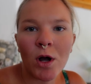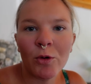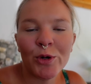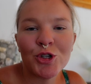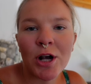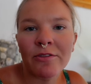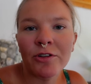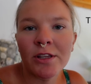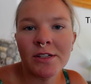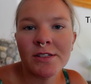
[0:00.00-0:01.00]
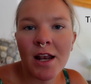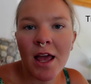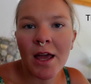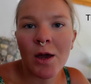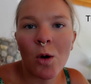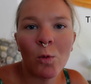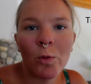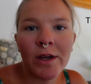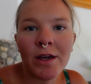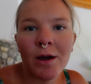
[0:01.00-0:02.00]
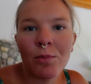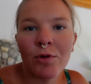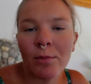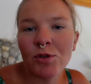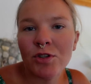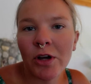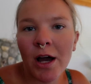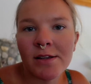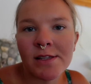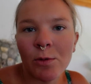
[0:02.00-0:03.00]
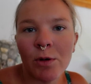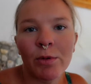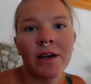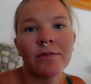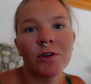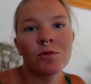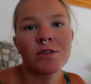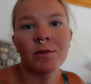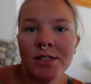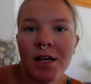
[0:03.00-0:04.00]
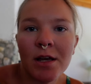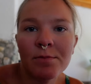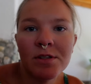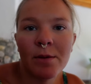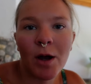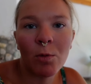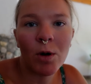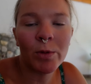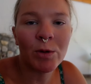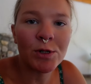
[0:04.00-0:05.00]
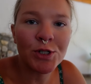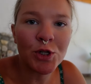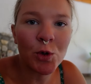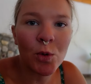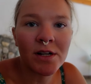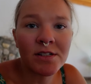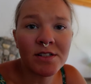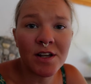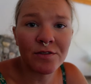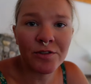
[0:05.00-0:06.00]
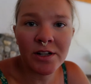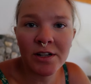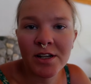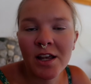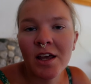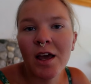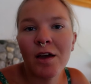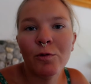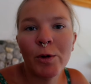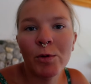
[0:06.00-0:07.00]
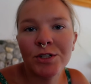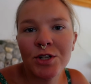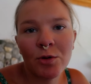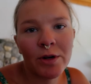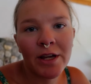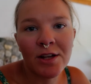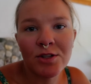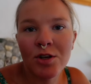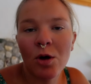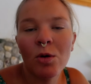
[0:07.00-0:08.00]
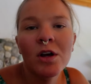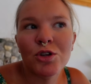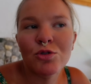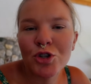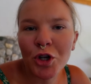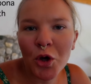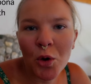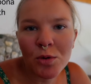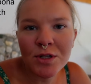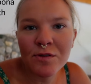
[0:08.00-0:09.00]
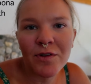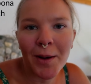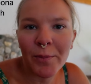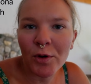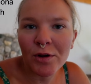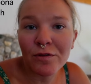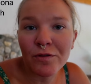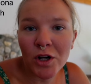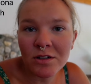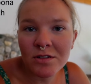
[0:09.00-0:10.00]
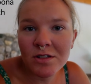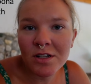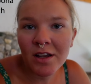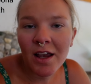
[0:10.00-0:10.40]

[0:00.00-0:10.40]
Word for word: while we're traveling today, we promised you guys that we would give you some tips about what we would do different if we were to do it again. So you should go to Valbona first